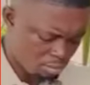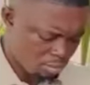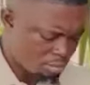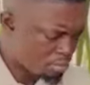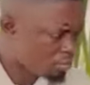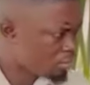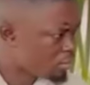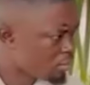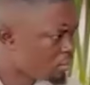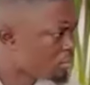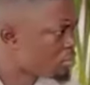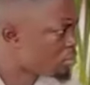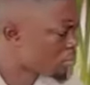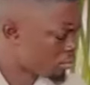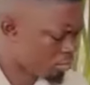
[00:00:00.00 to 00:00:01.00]

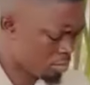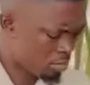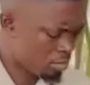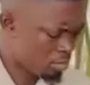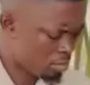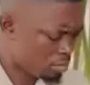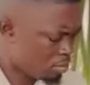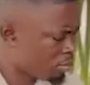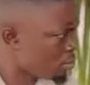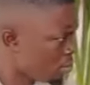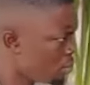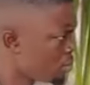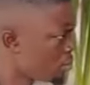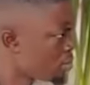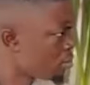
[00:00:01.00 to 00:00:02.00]

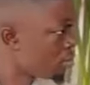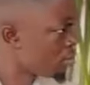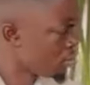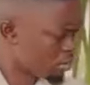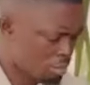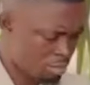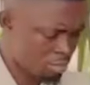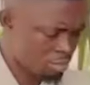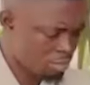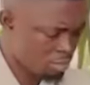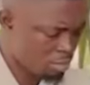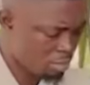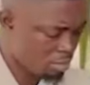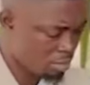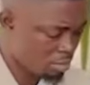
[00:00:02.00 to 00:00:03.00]

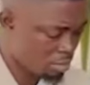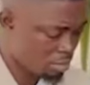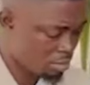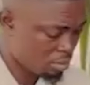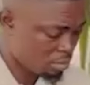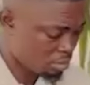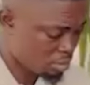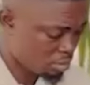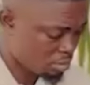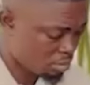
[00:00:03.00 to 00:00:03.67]
This person isn't speaking.